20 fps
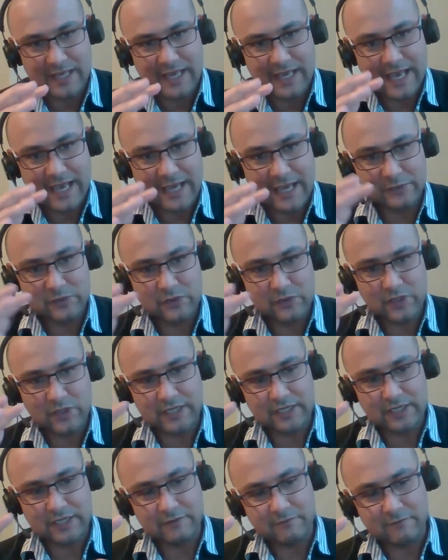how to
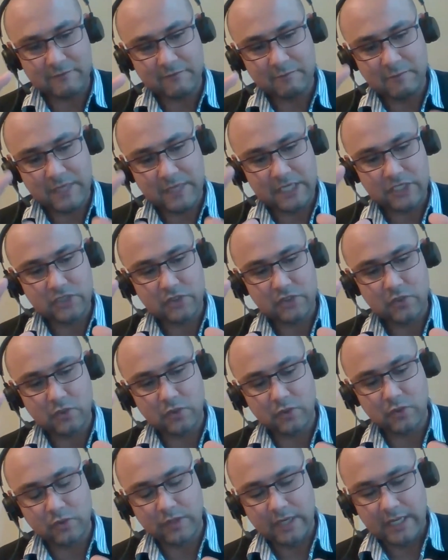kind of make
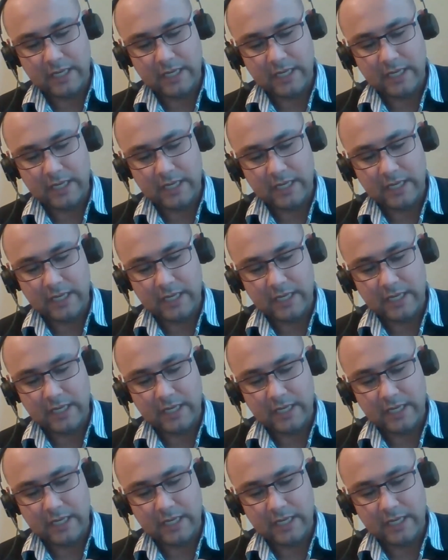sure